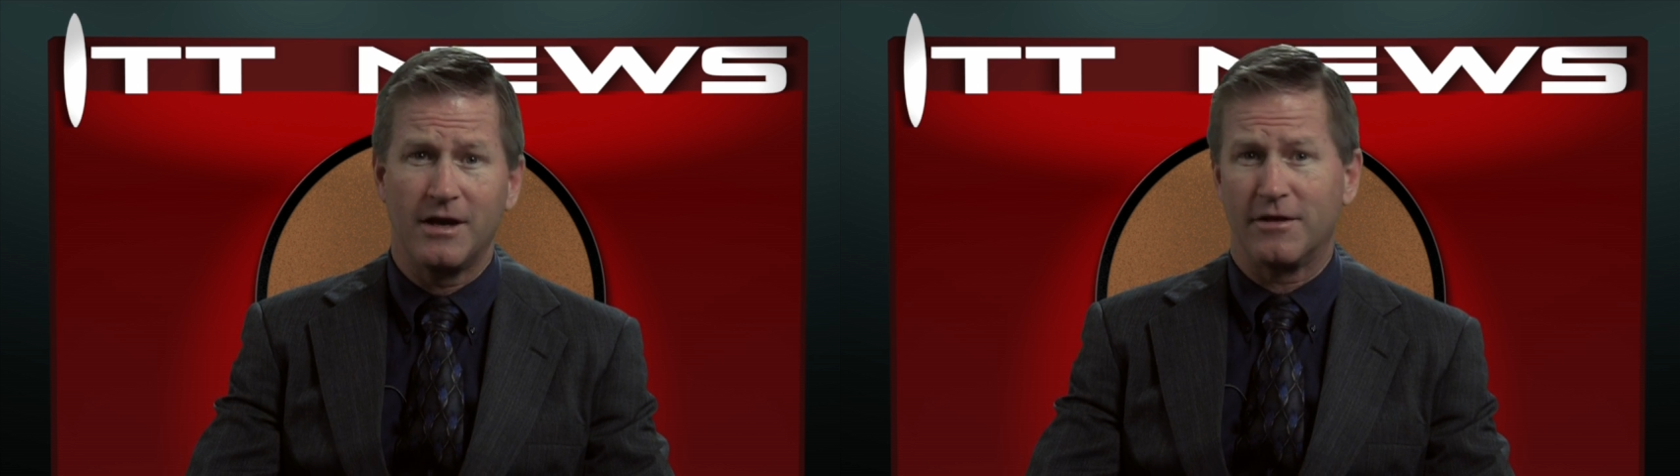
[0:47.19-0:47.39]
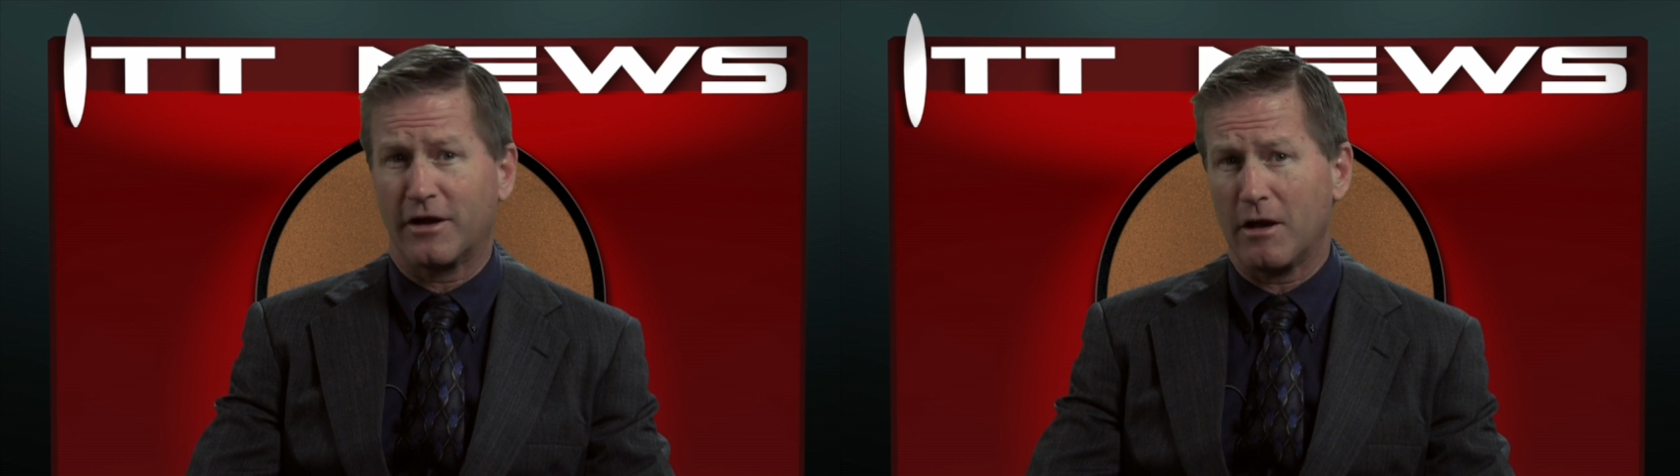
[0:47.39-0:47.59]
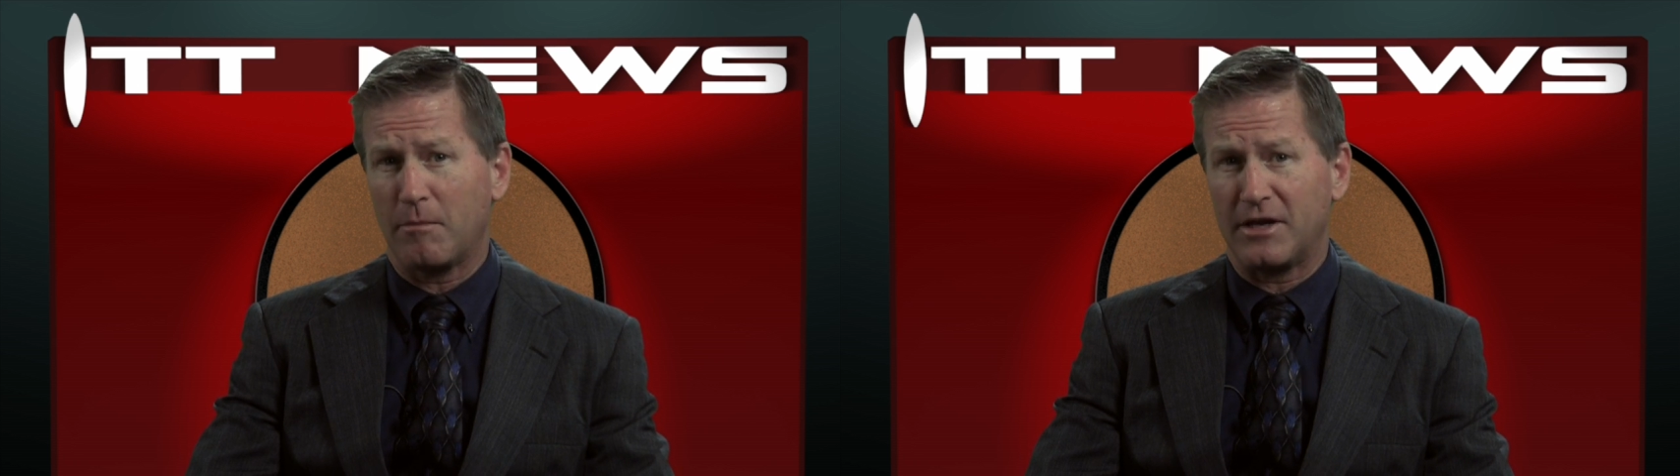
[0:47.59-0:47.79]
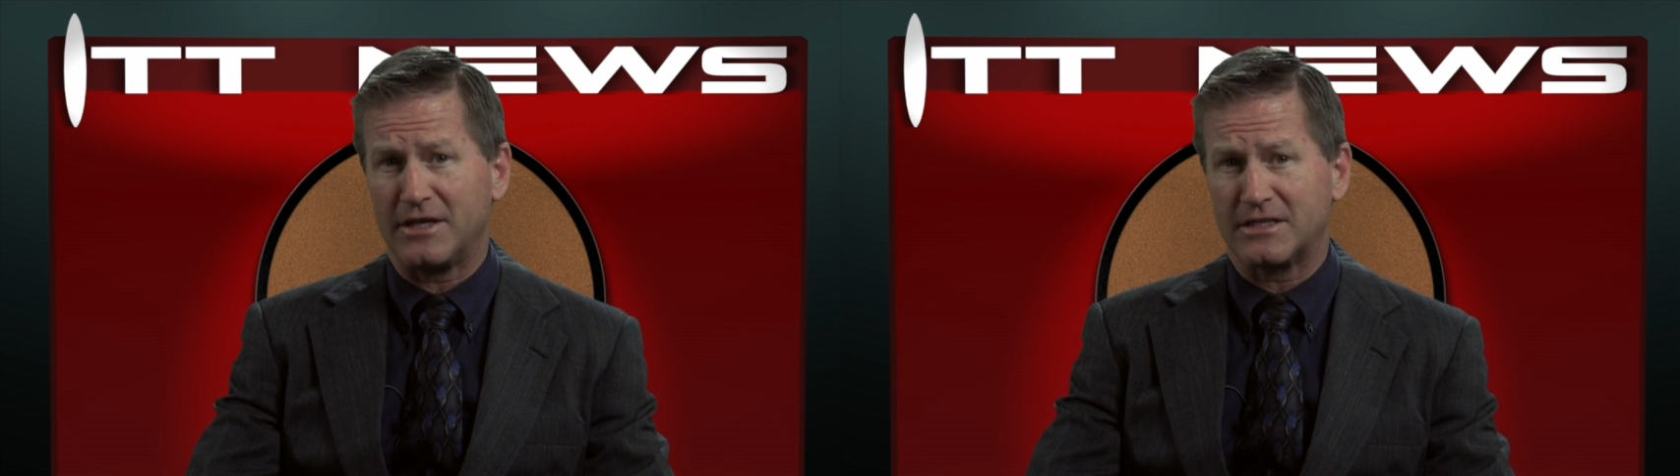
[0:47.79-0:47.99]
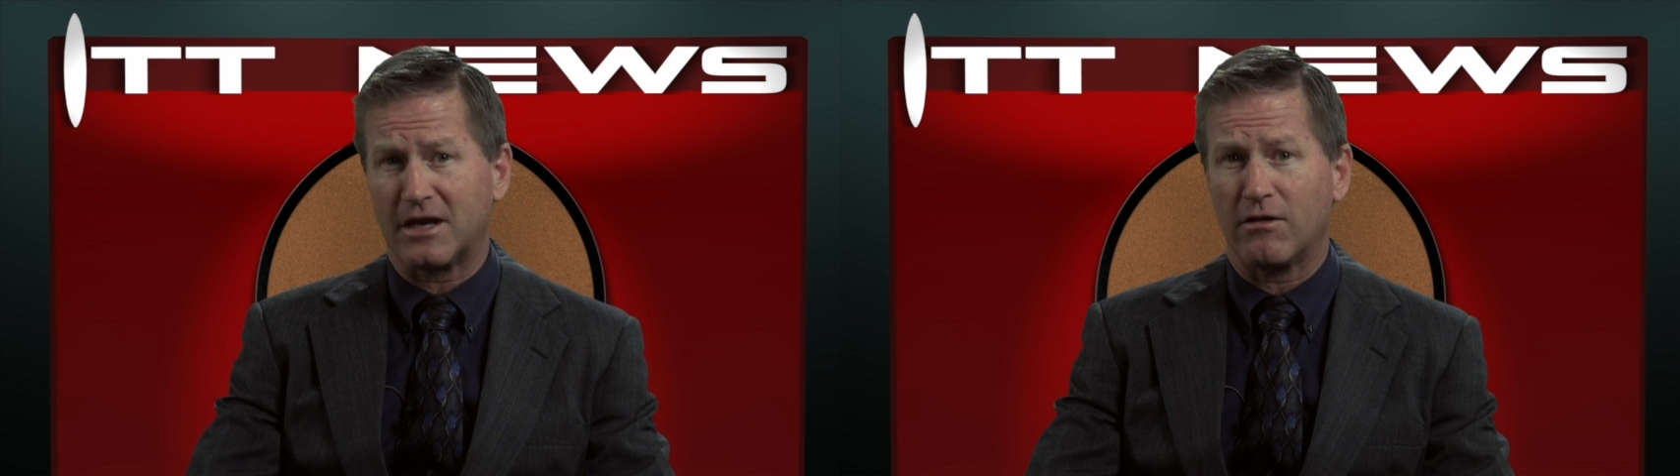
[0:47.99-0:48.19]
the
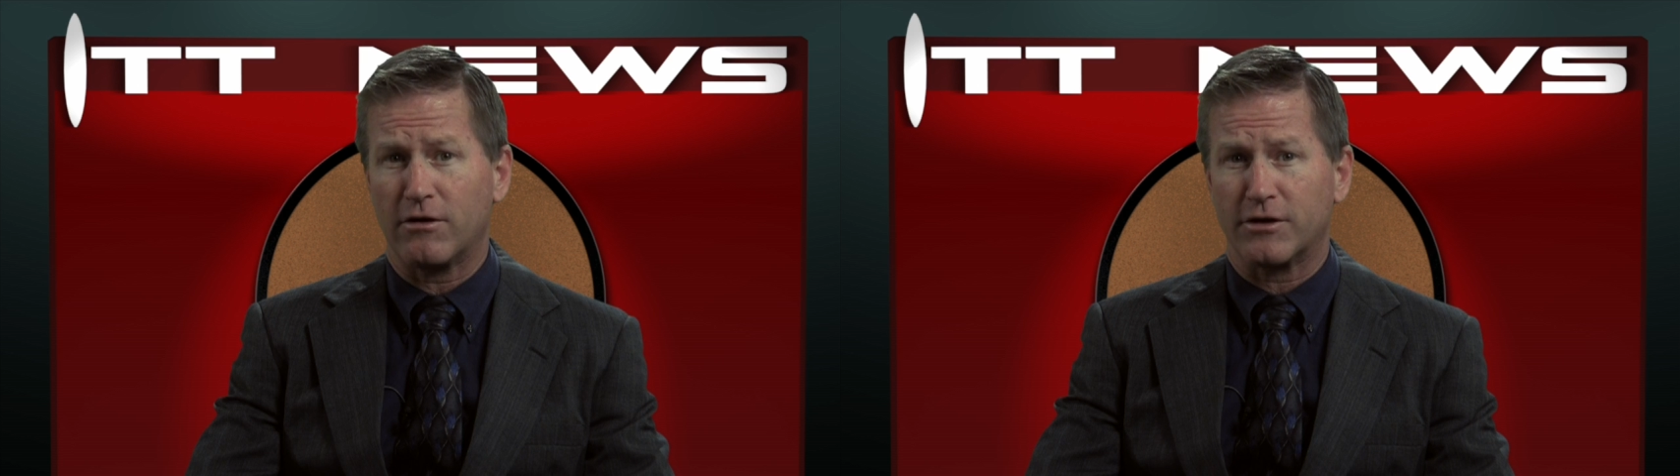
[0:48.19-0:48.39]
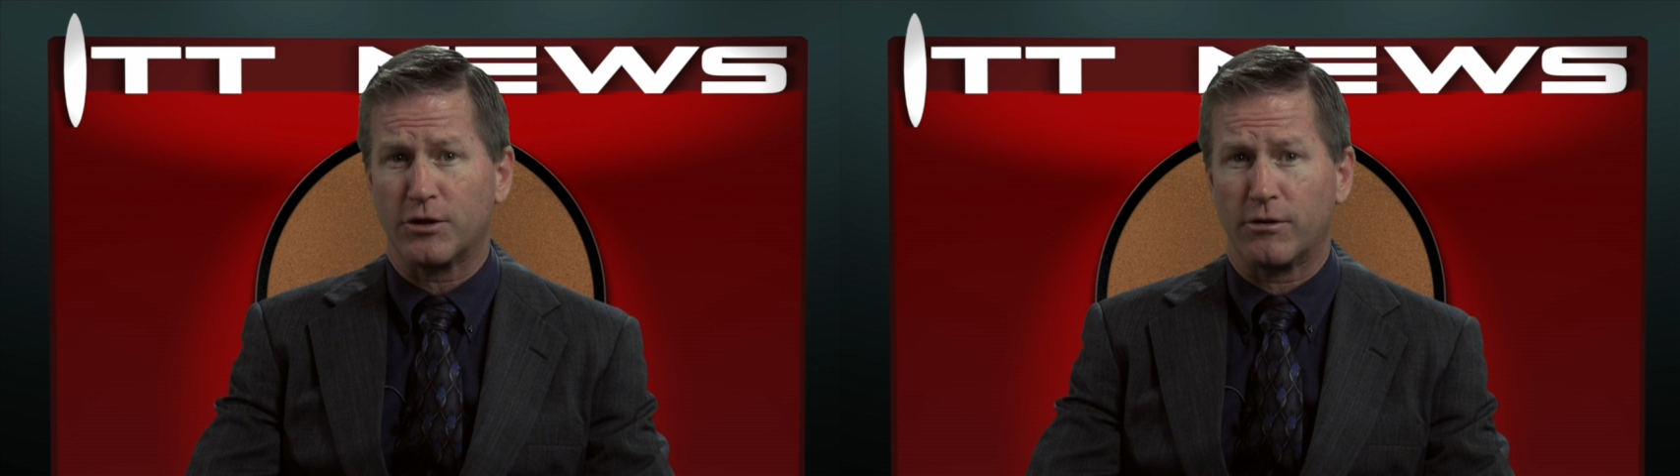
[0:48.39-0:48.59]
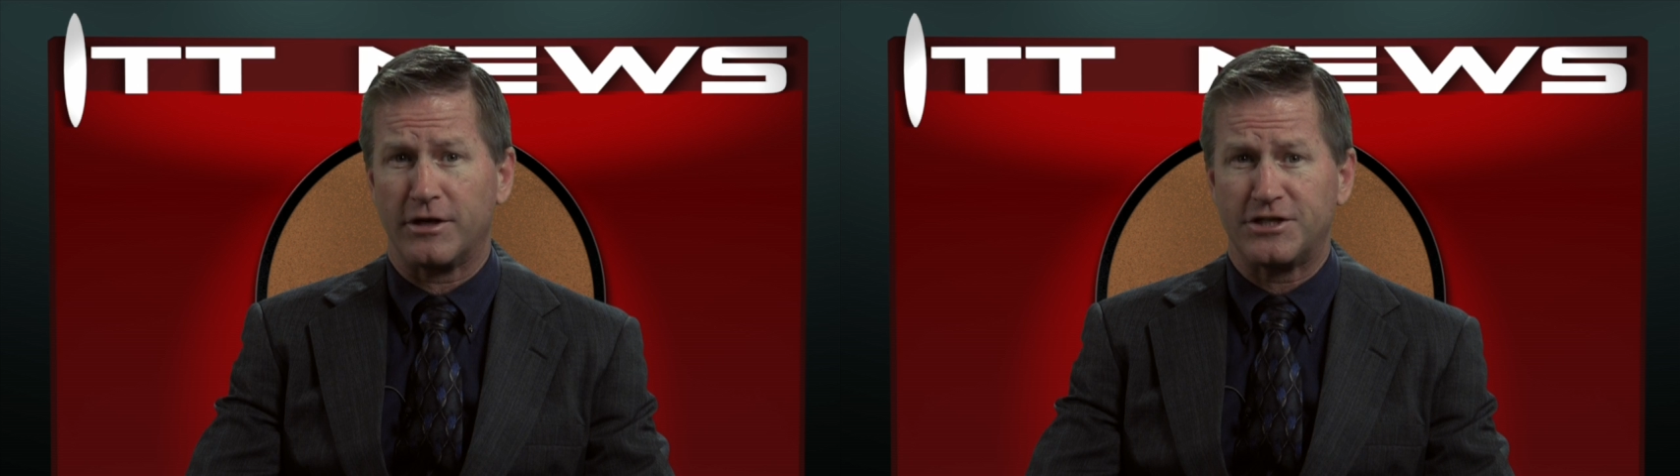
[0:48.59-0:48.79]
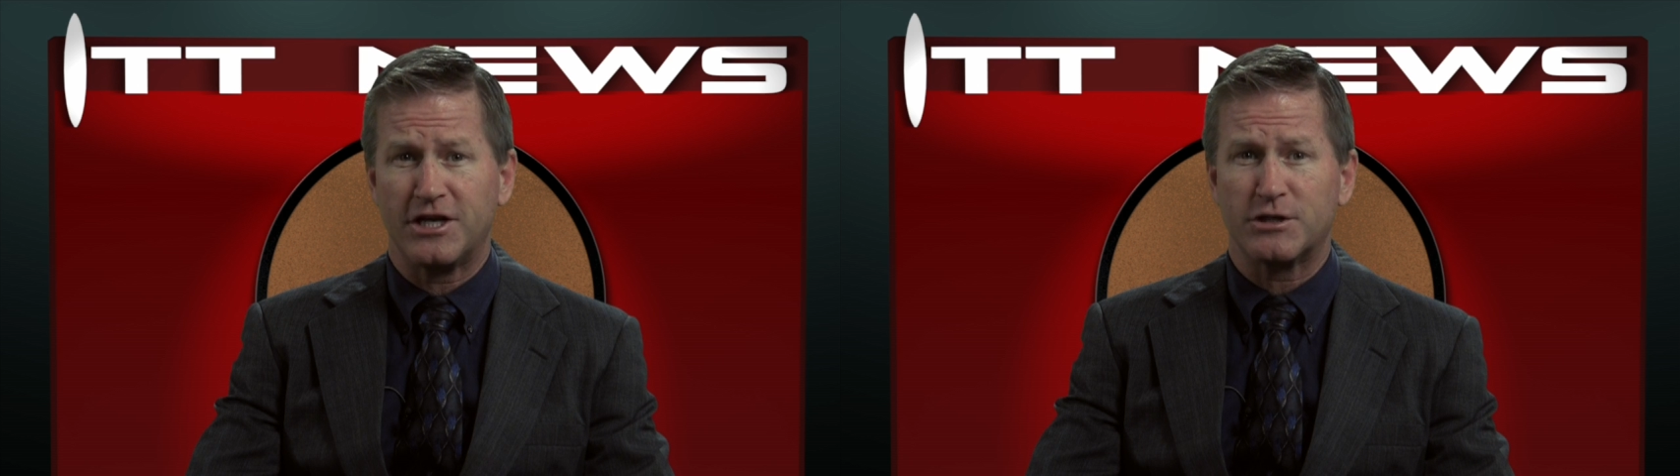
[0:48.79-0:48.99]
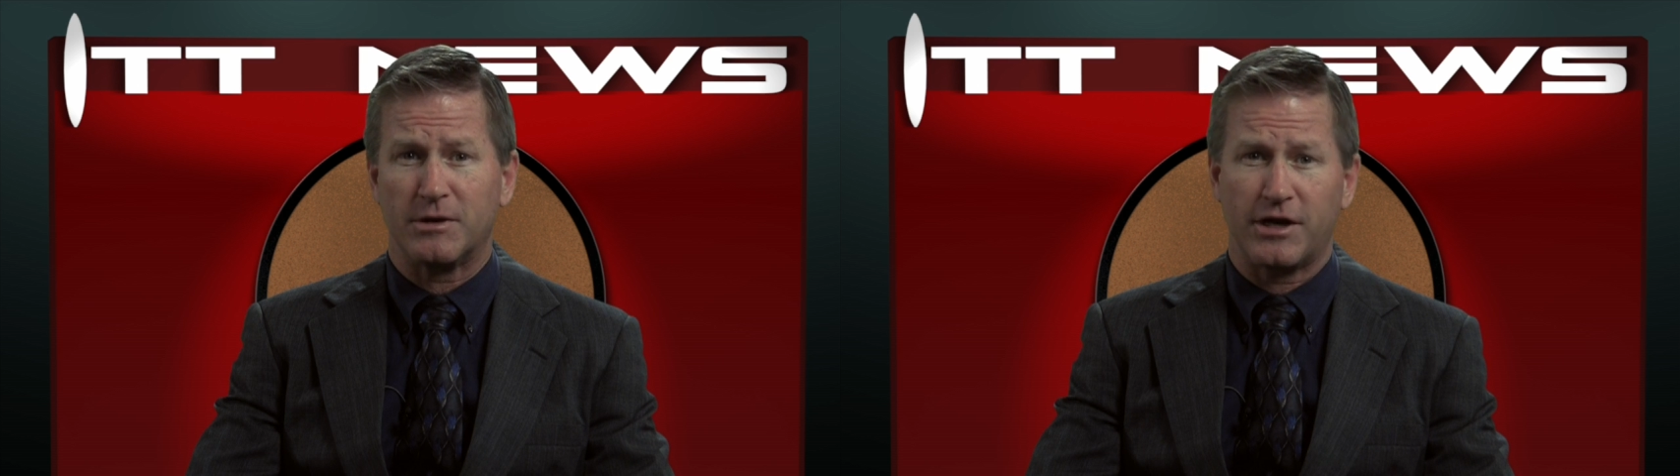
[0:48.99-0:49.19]
company's declaratory
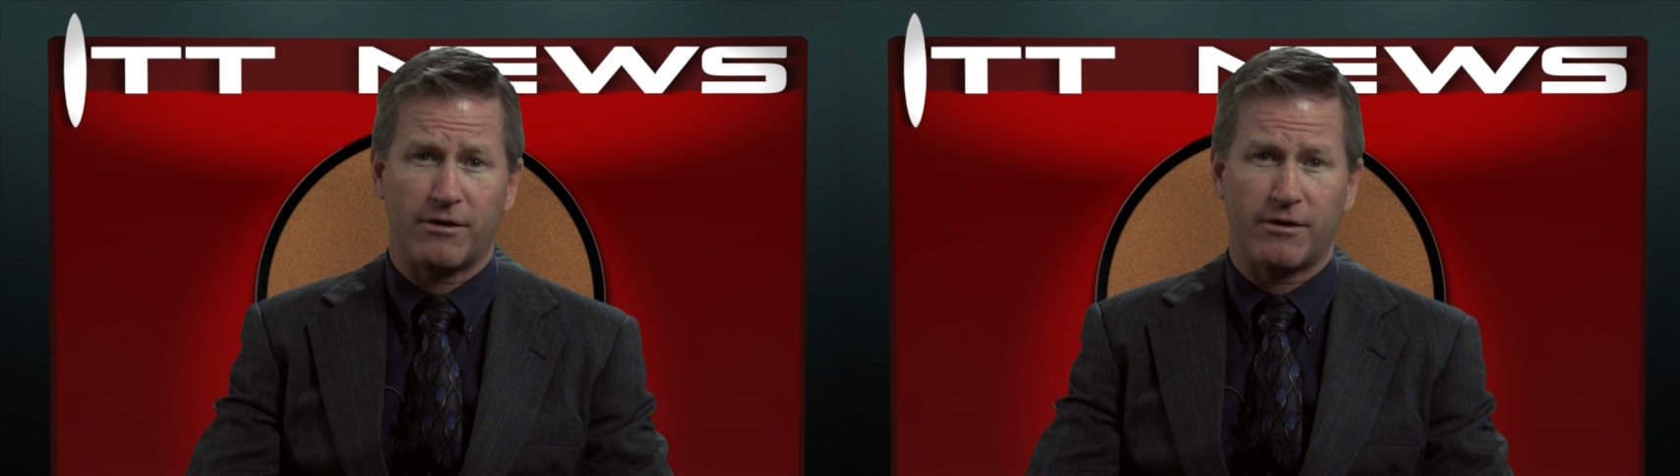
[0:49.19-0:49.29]
judgment